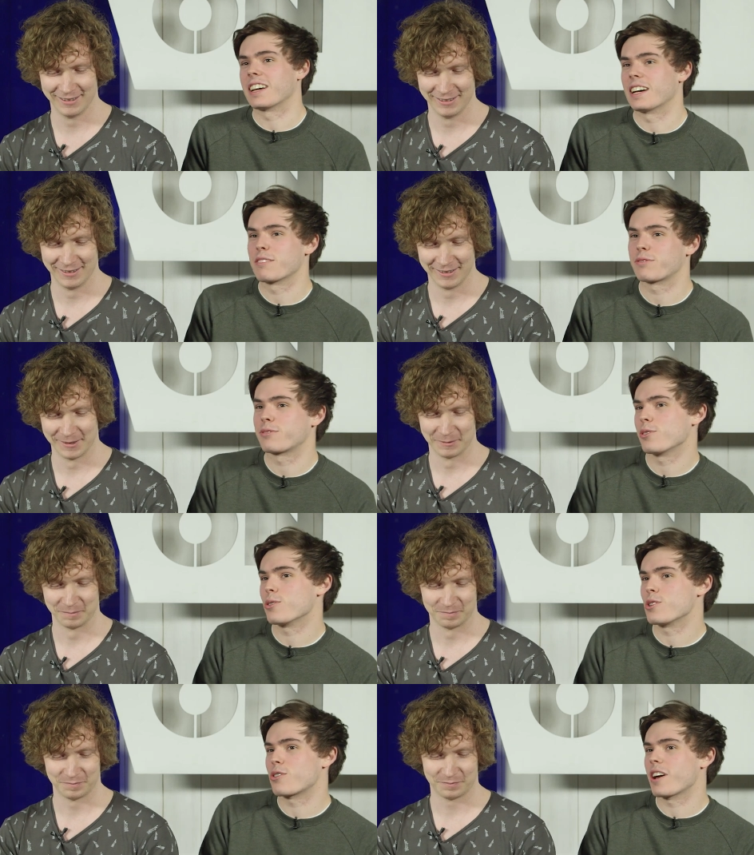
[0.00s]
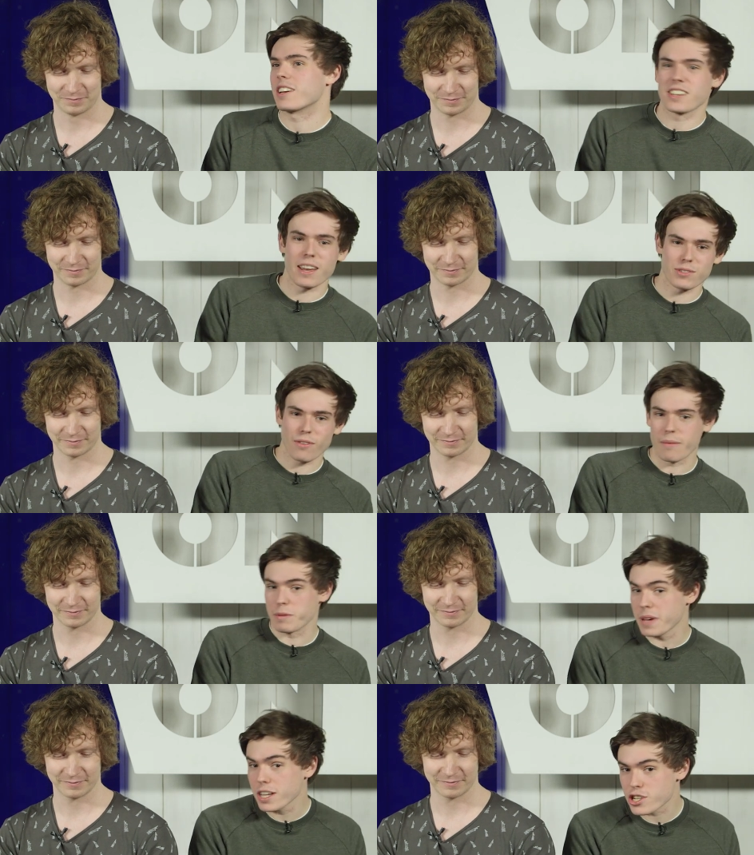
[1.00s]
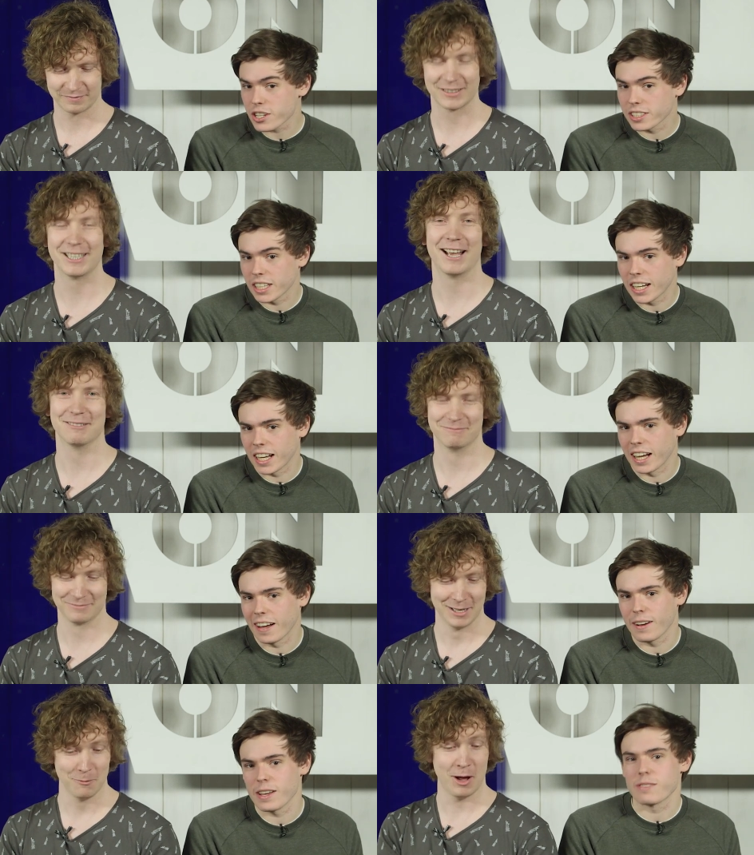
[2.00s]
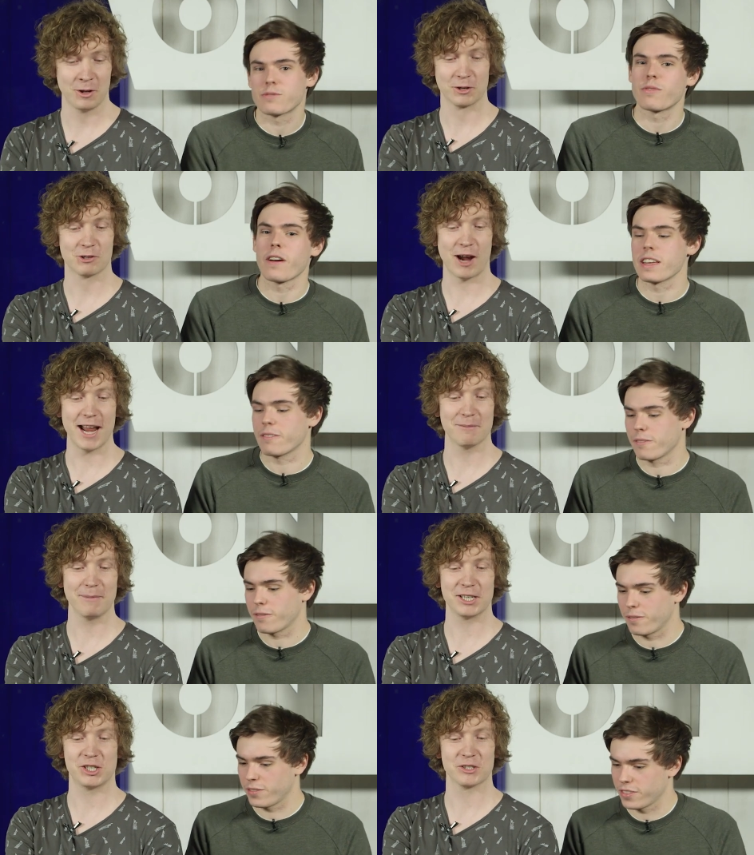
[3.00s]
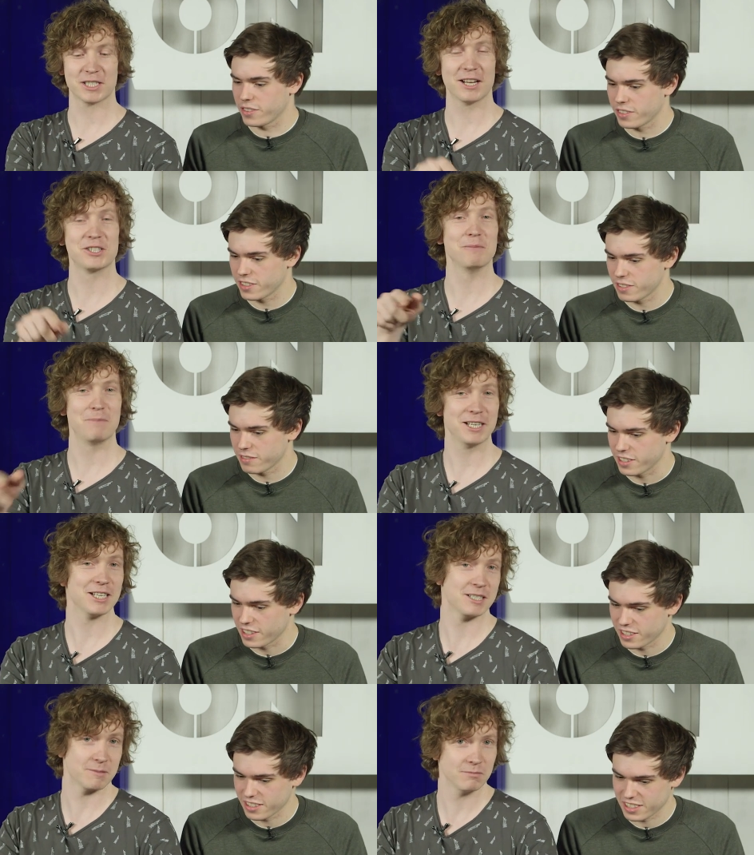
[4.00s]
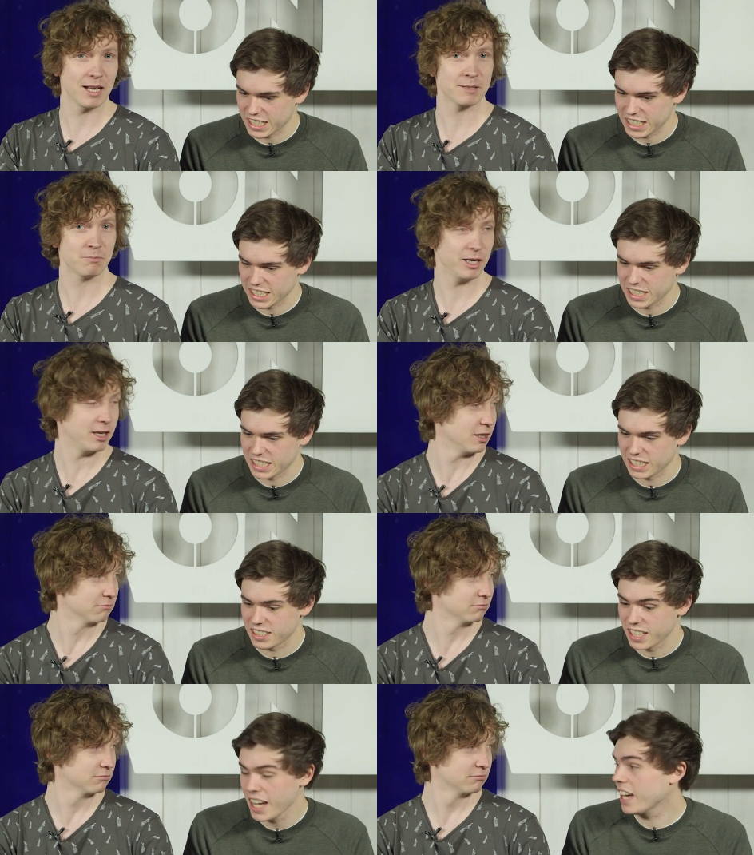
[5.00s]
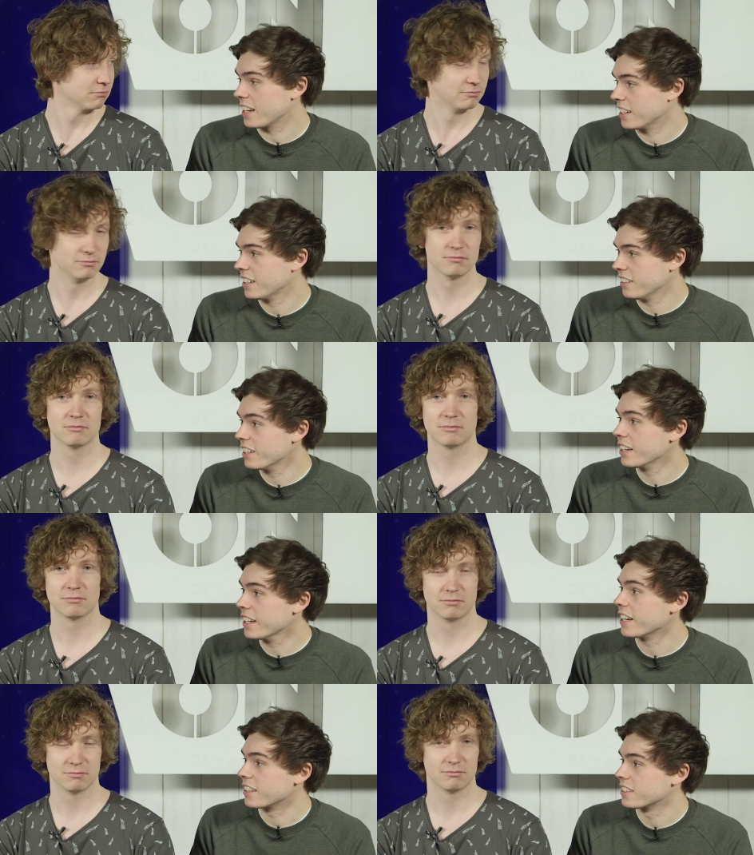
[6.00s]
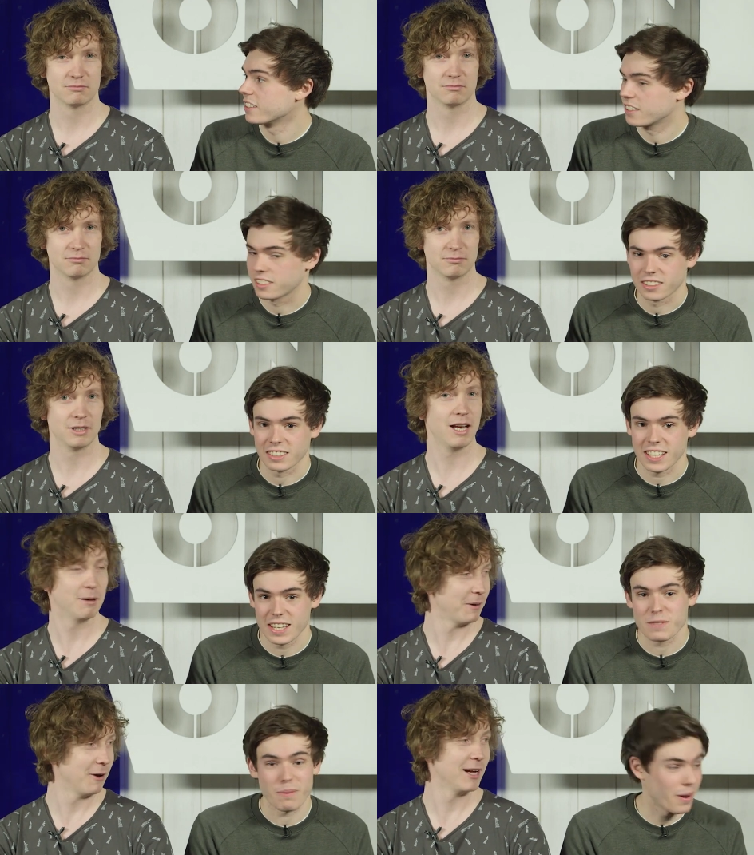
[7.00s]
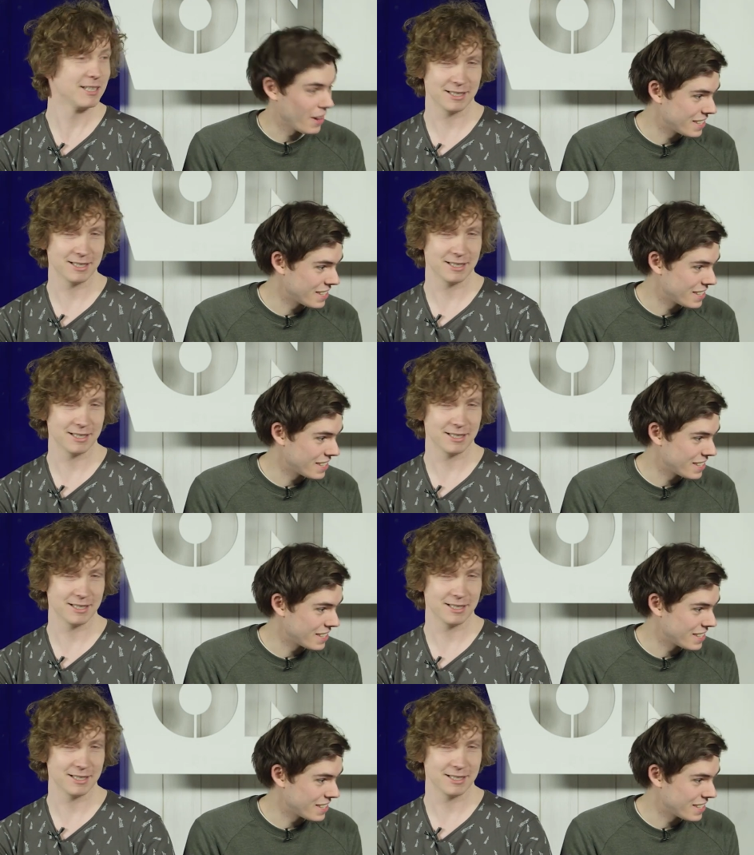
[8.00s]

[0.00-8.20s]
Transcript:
Speaker 1: uh, for Craig's name to rhyme with bitch.
Speaker 2: Yeah. Uh, well, hold on. Craig Mitch, you're such a bitch. That's that's pretty good. Yeah, I know. Yeah, yeah. Poetic. Yeah, it is poetic.